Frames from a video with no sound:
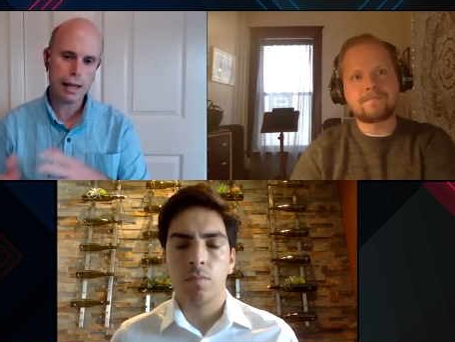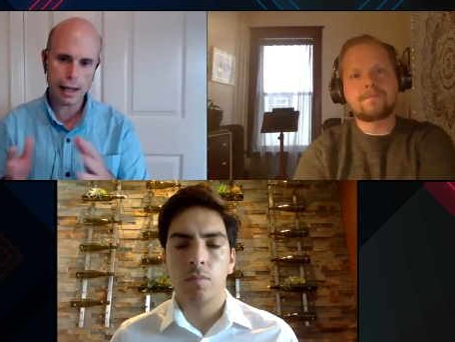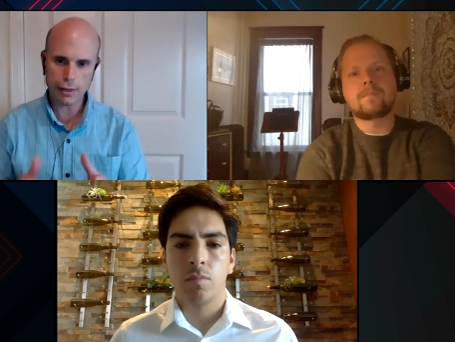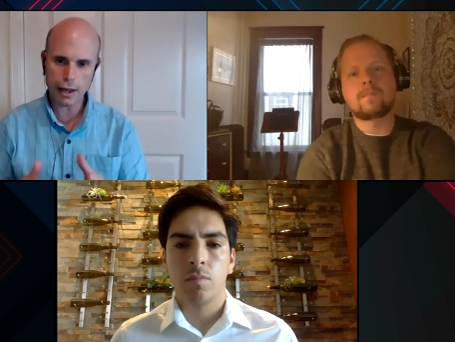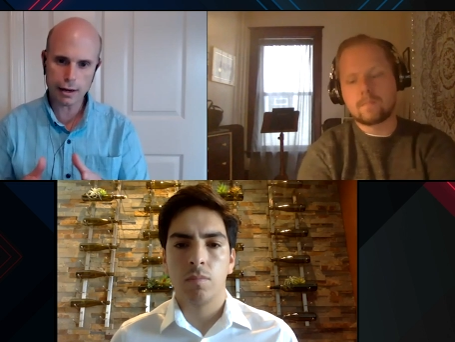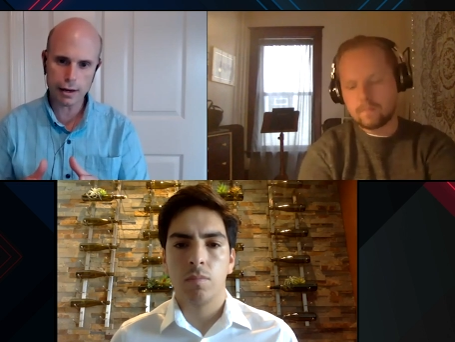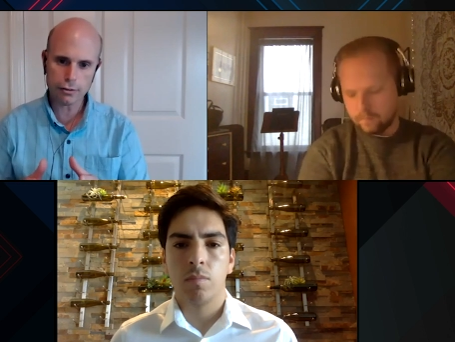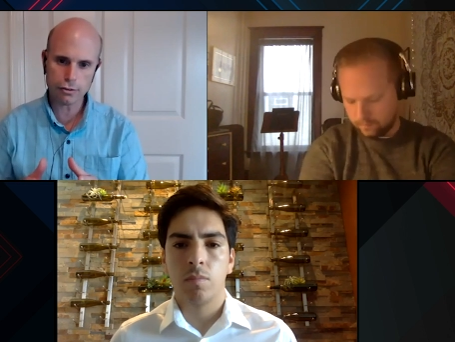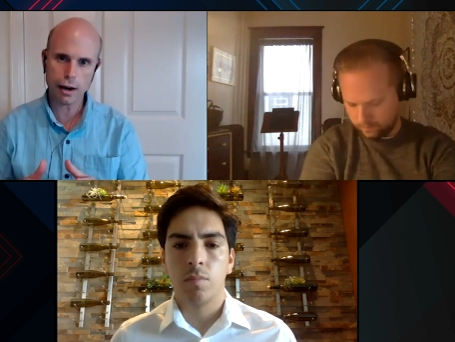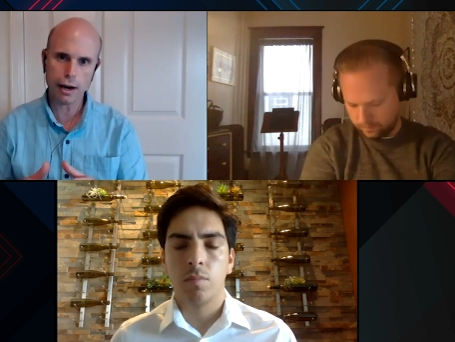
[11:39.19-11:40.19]
Speaker 1: and that
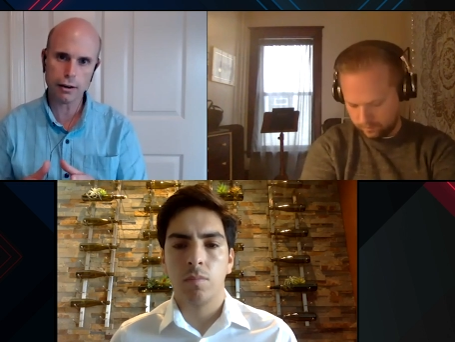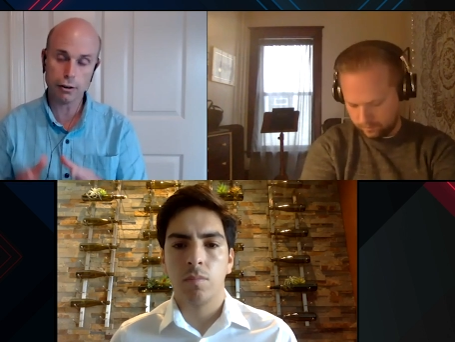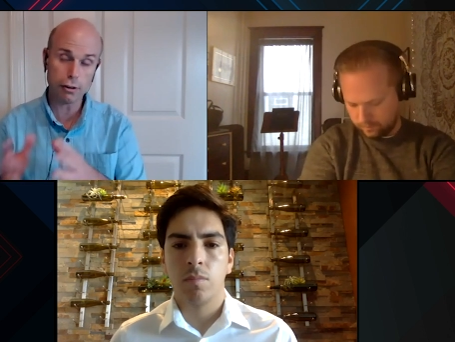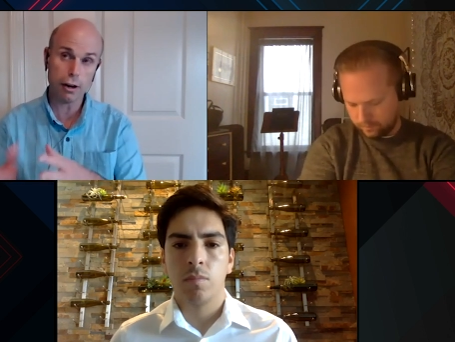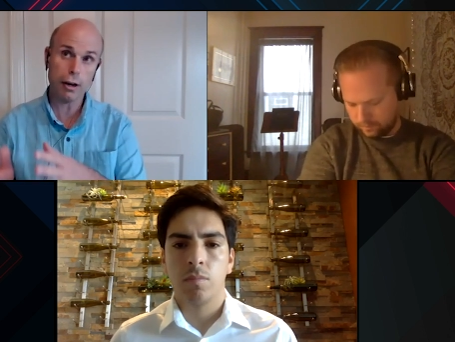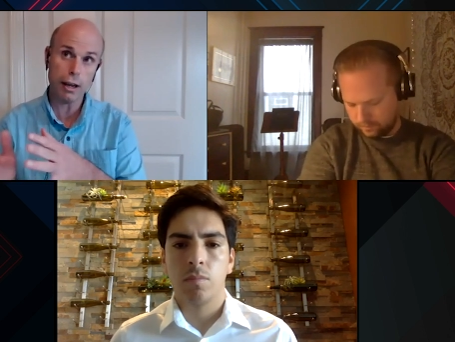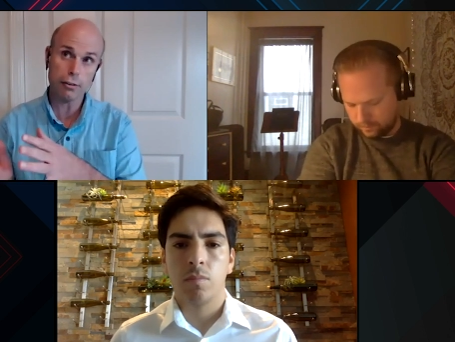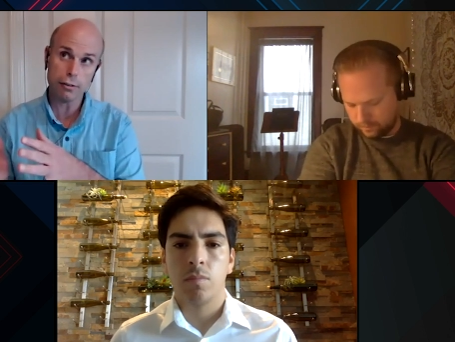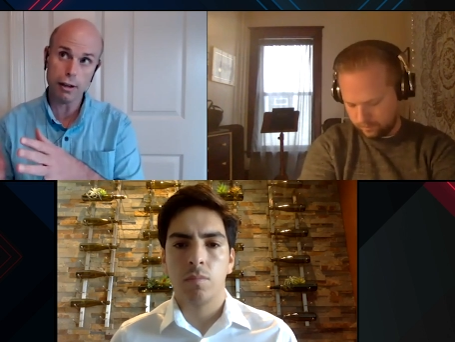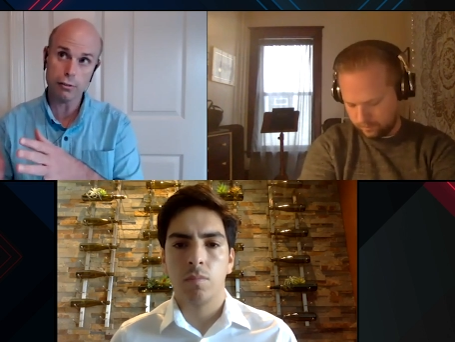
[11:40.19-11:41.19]
contract, or sorry,
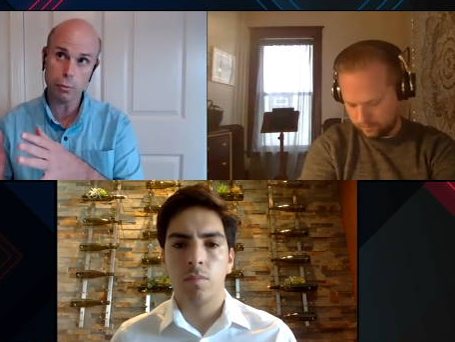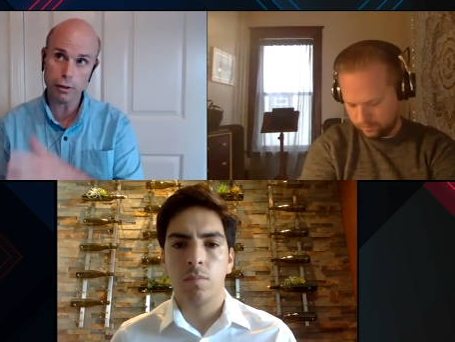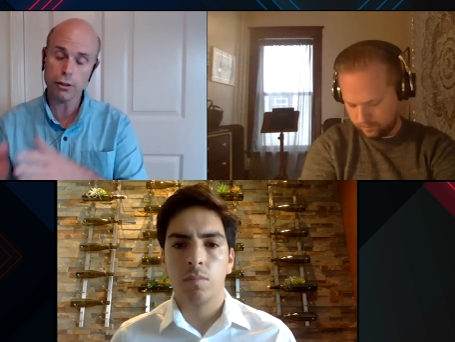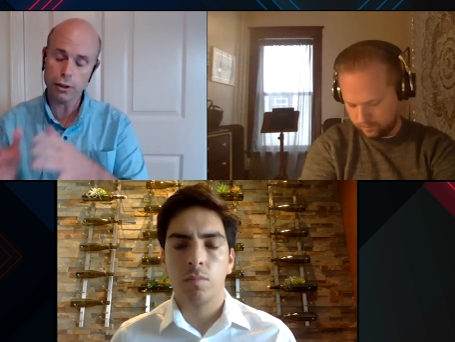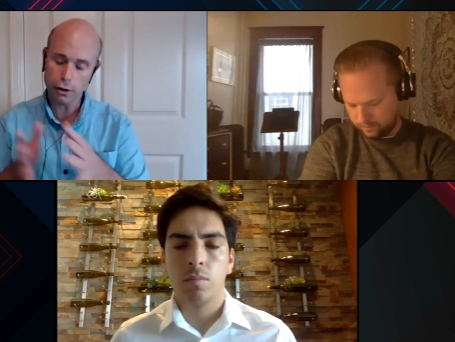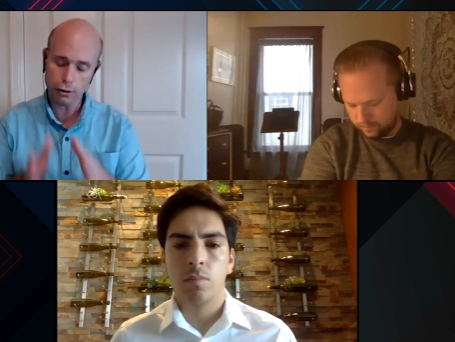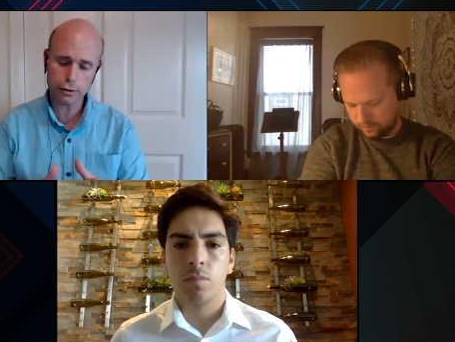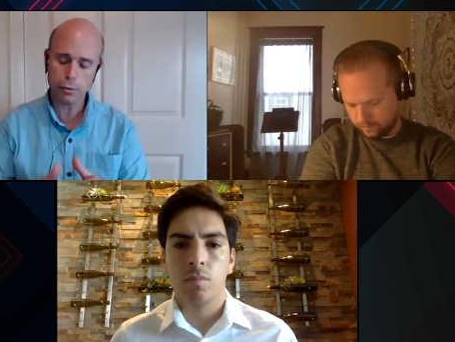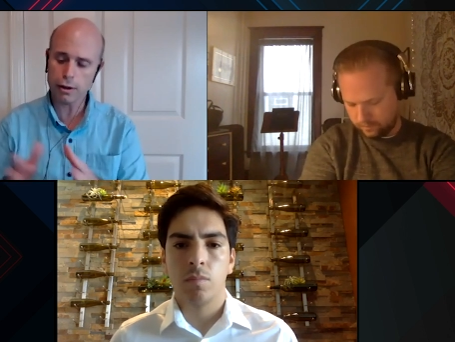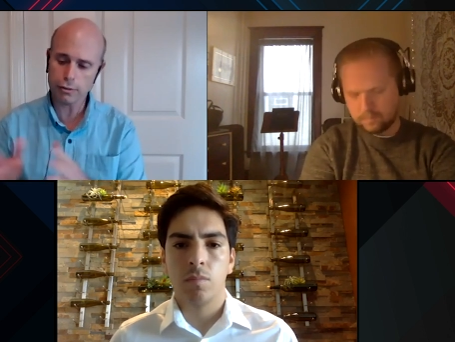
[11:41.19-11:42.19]
is is with the
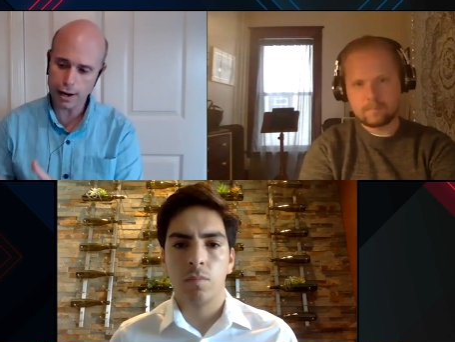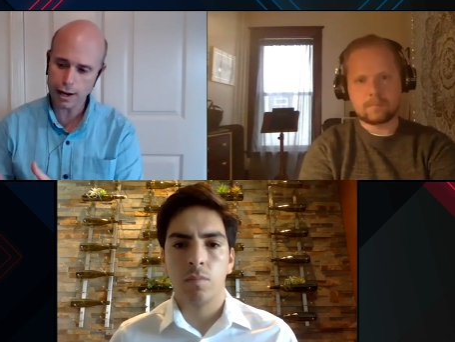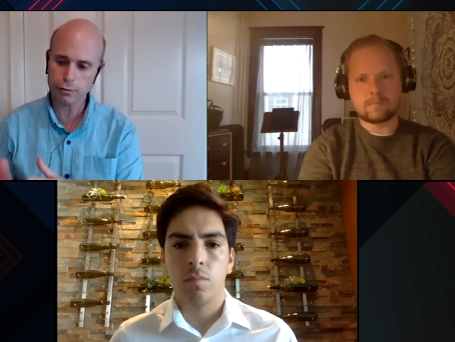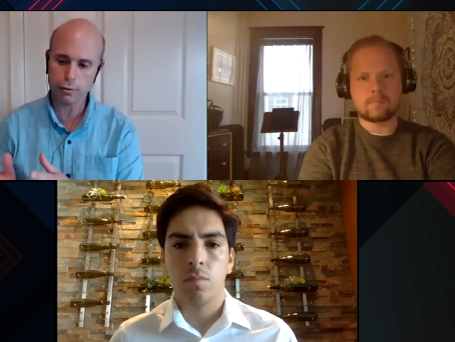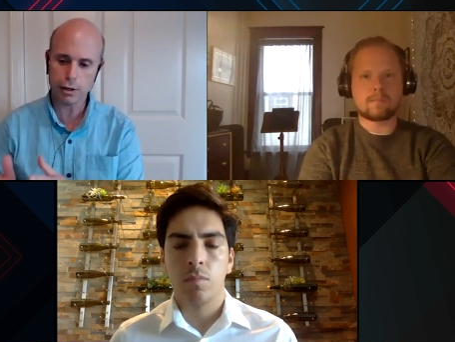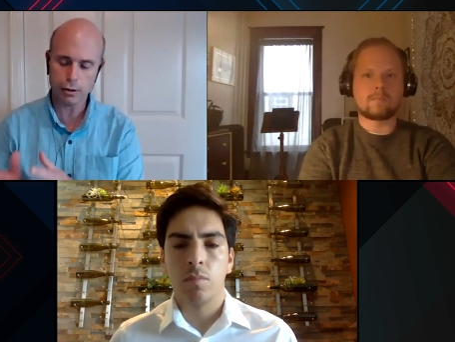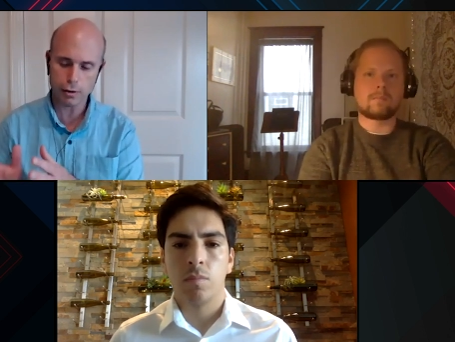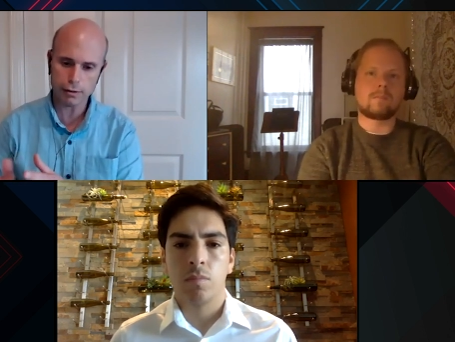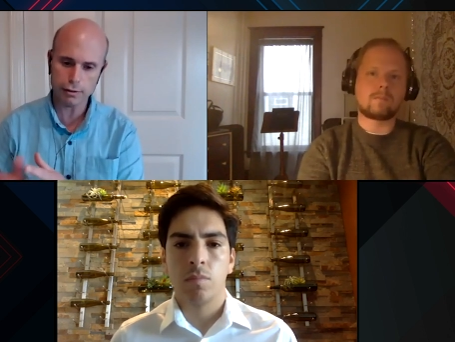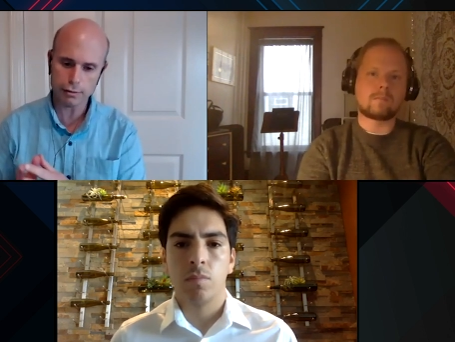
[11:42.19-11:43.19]
Earthquakes, not Reno
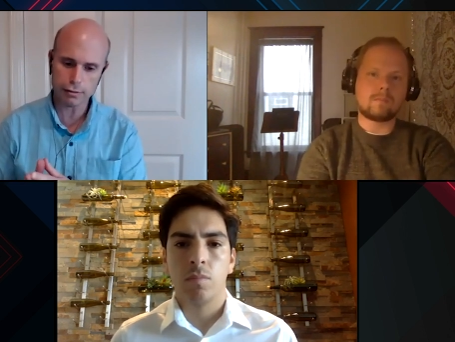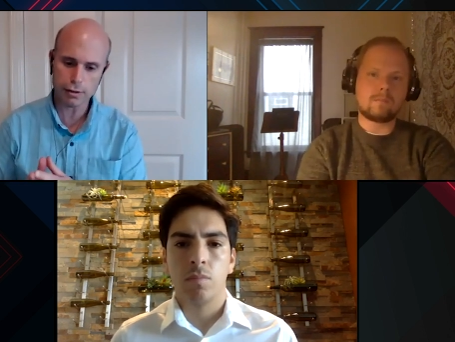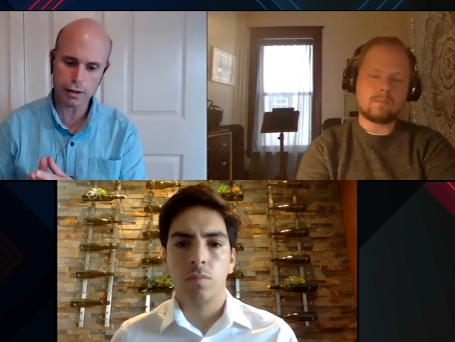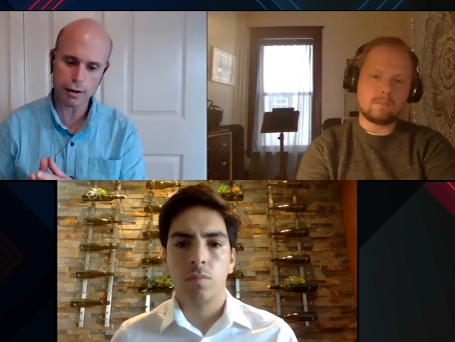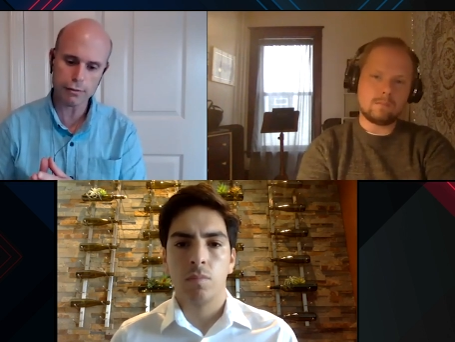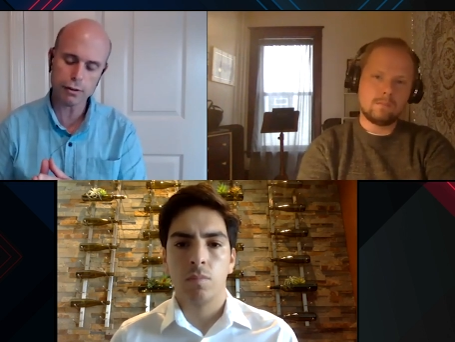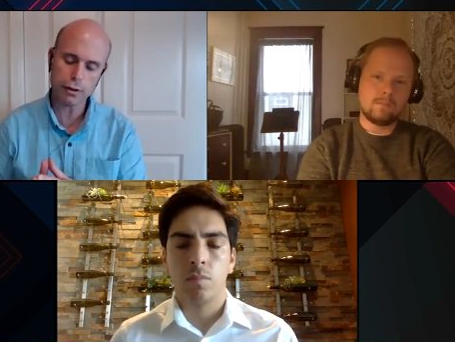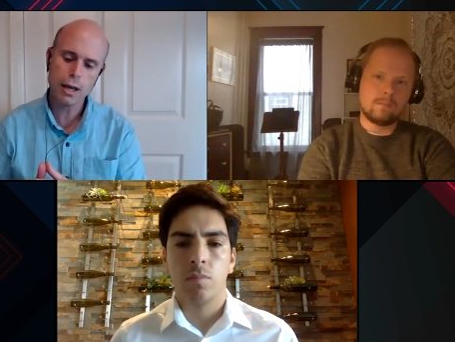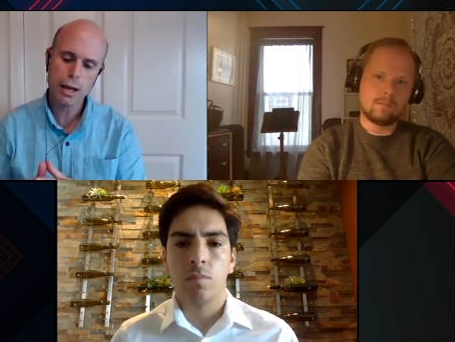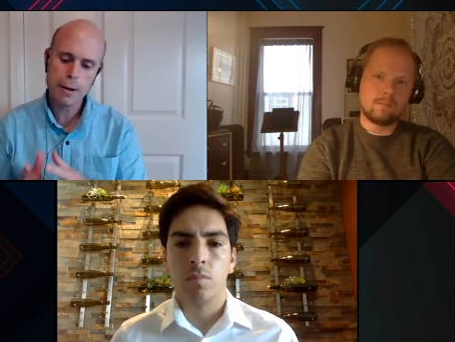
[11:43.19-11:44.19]
eighteen sixty-eight F
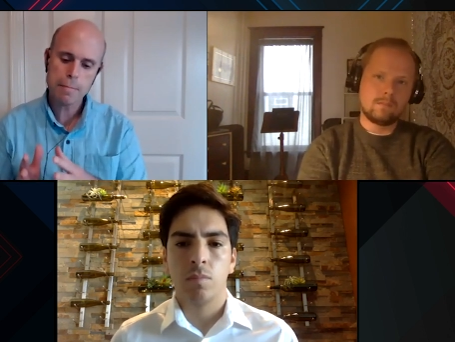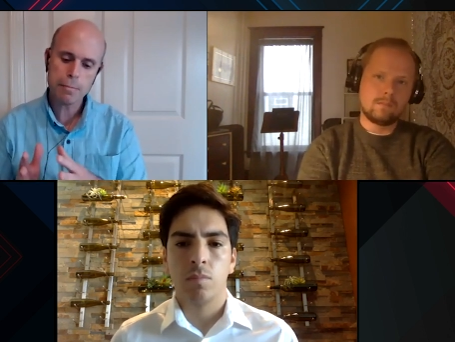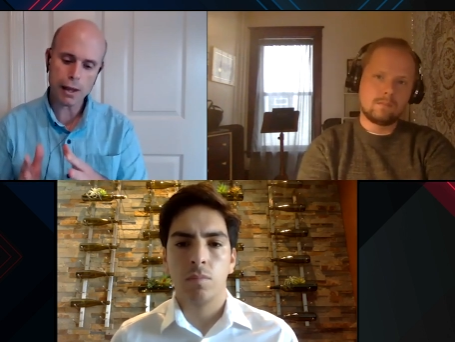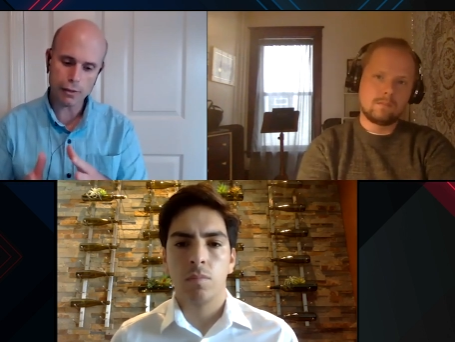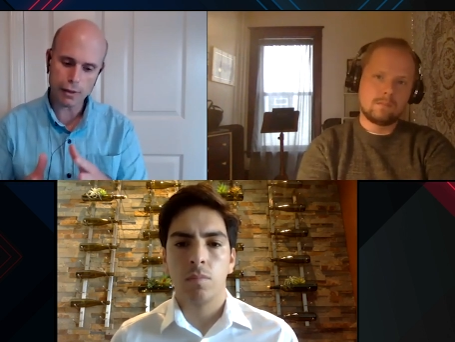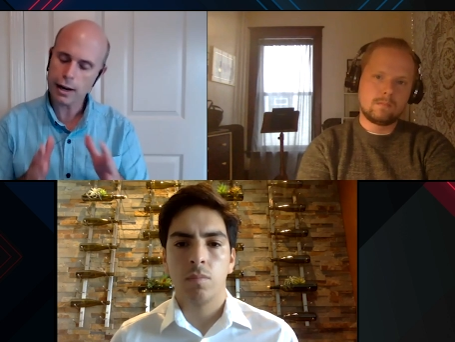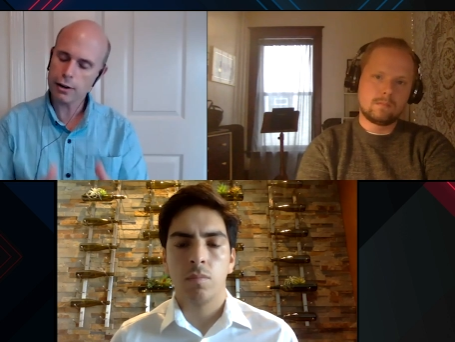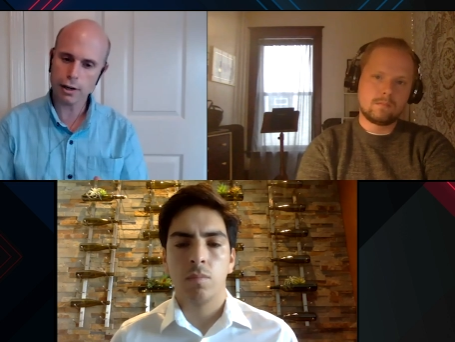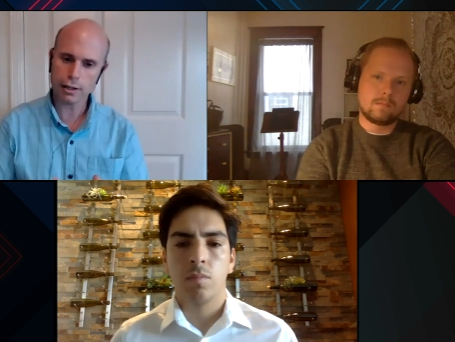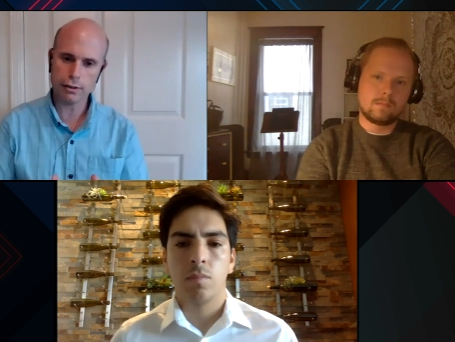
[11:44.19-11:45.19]
C, and that
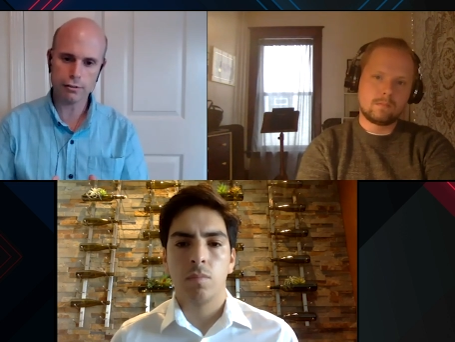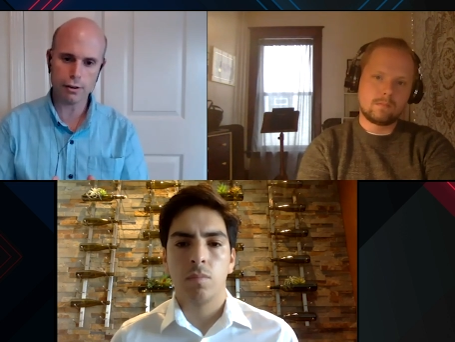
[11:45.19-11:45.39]
contract is